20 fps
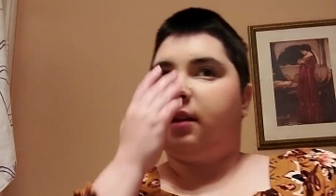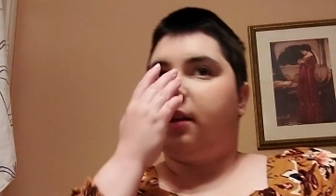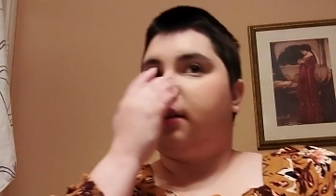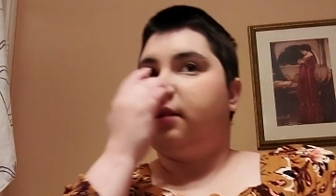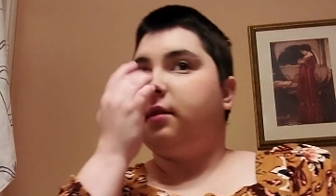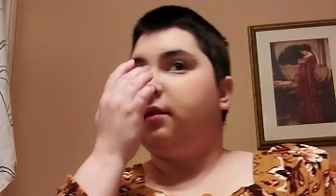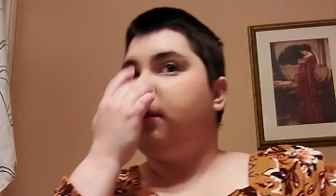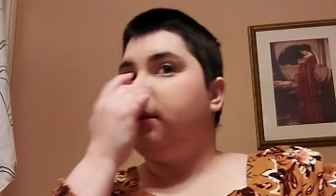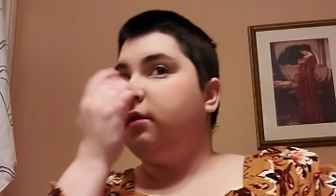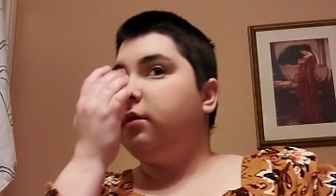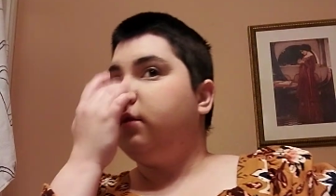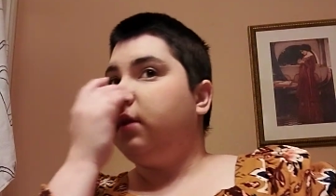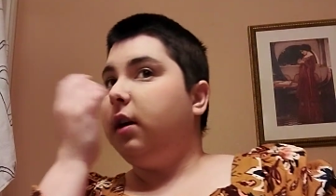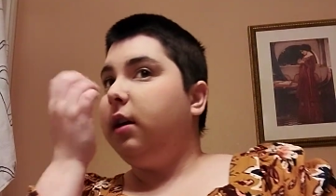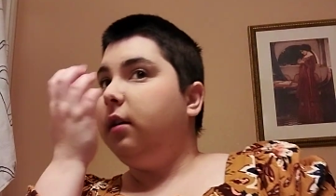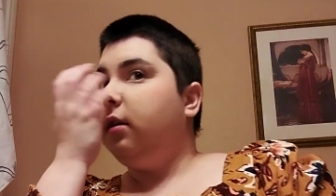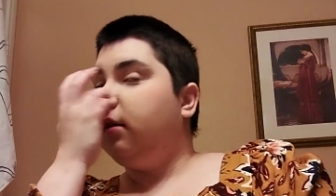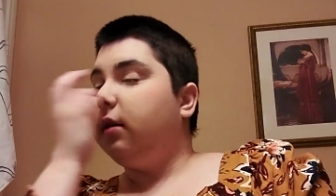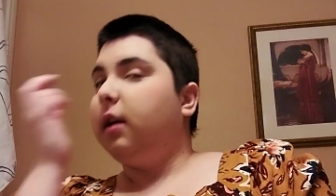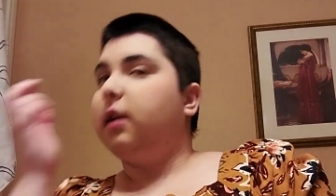They
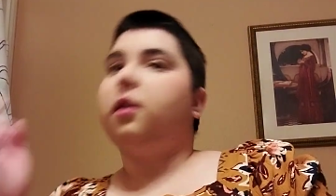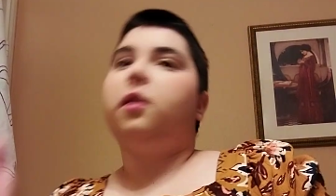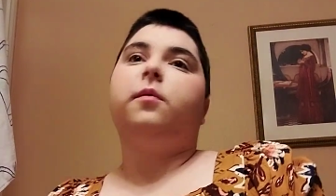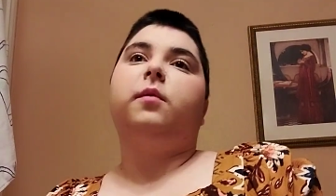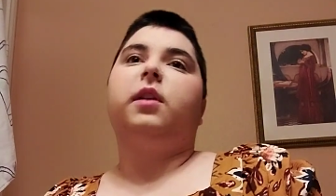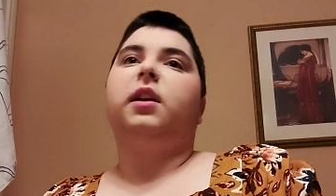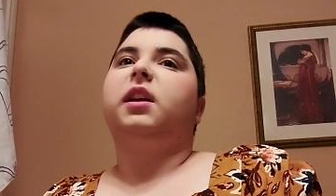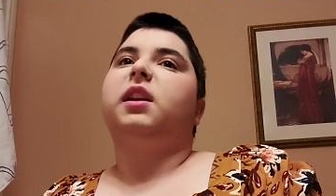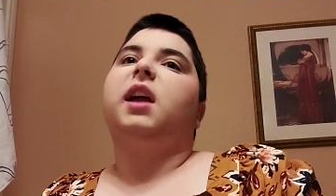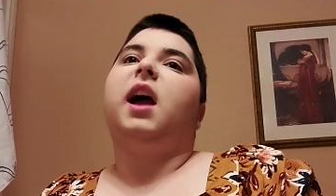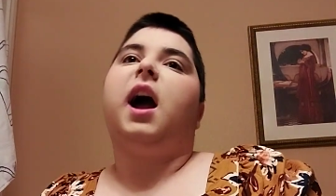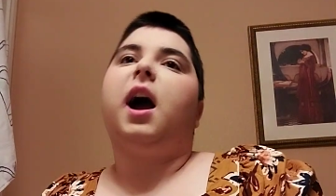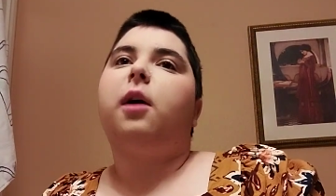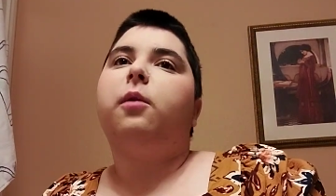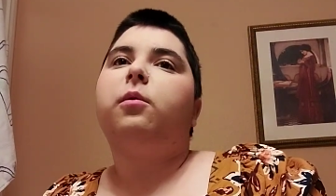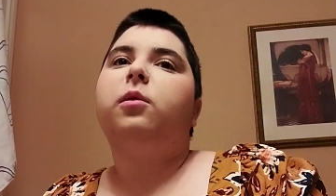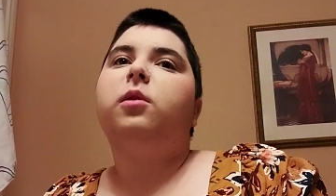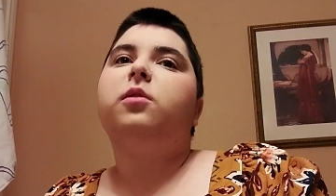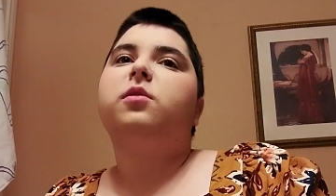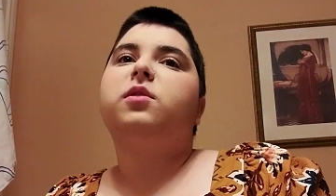dry like over like an
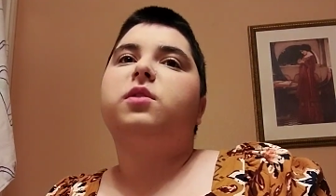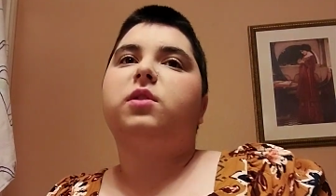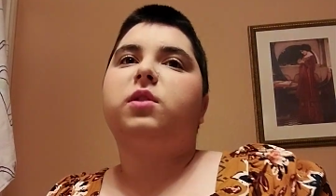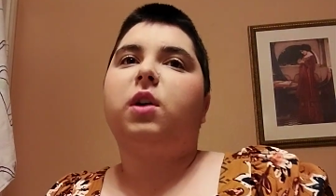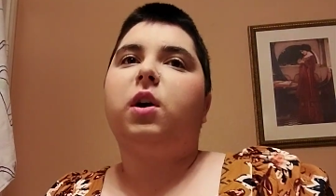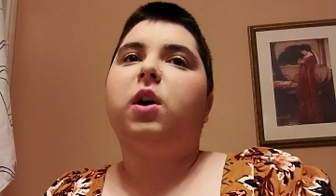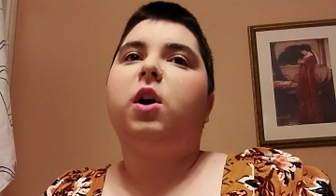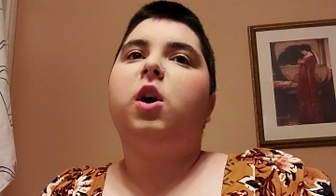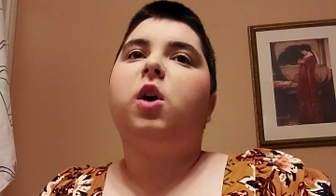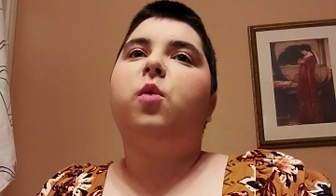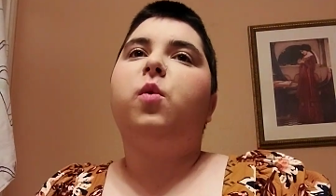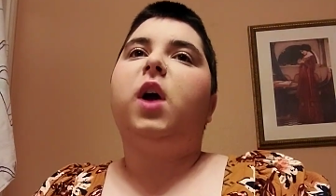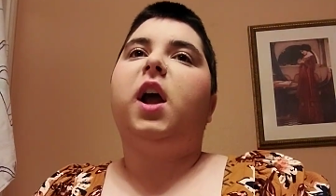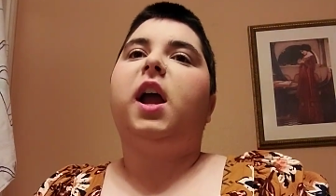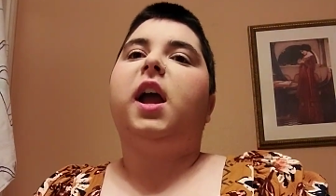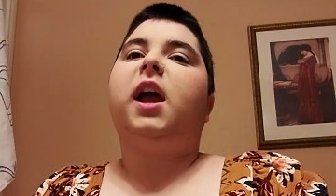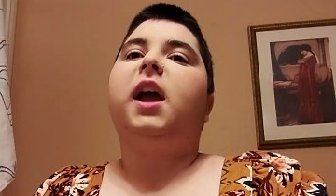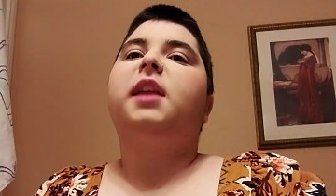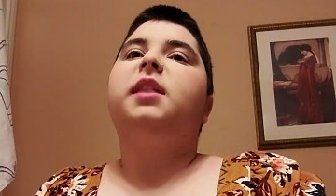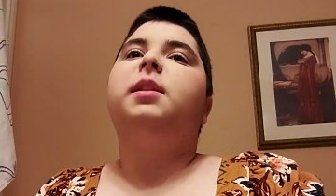hour or so.
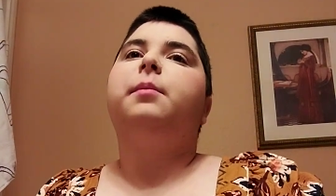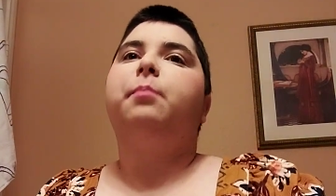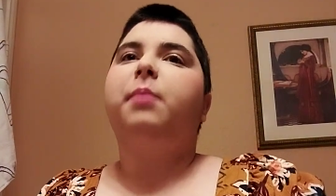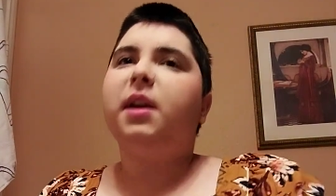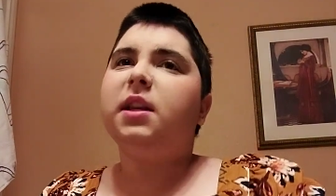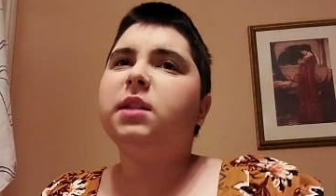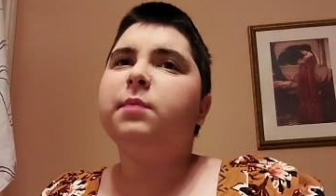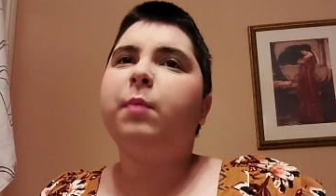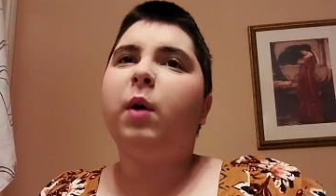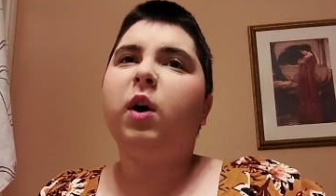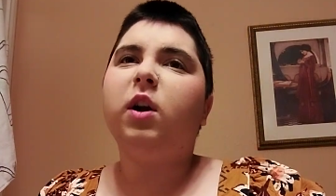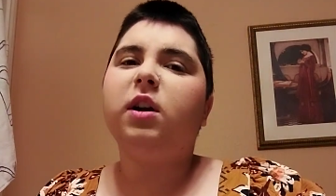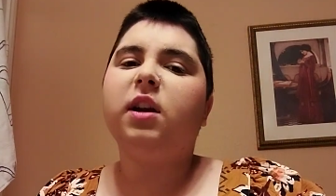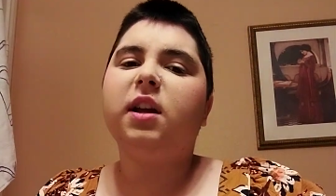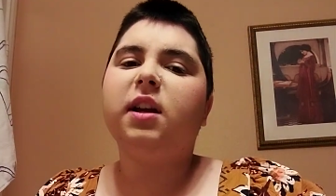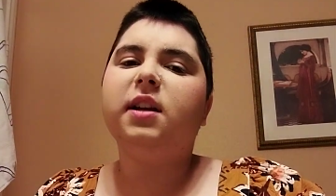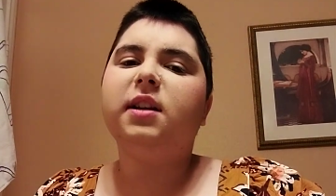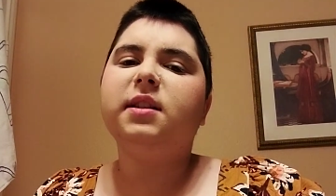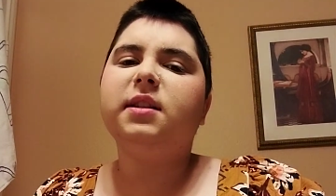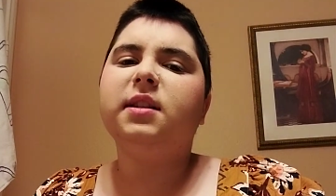And the best part
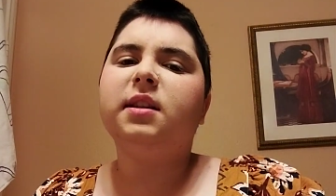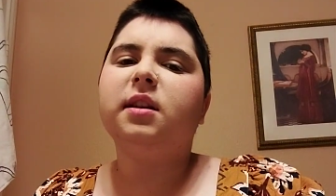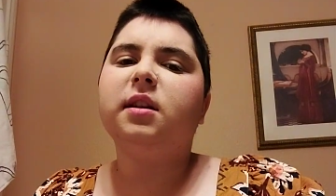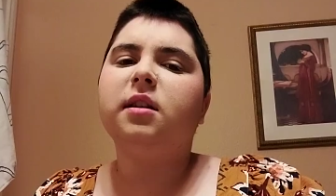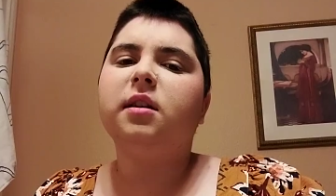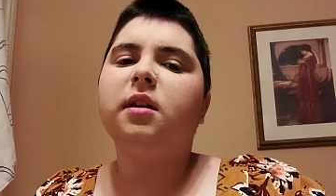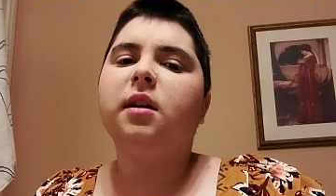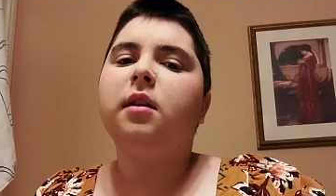is,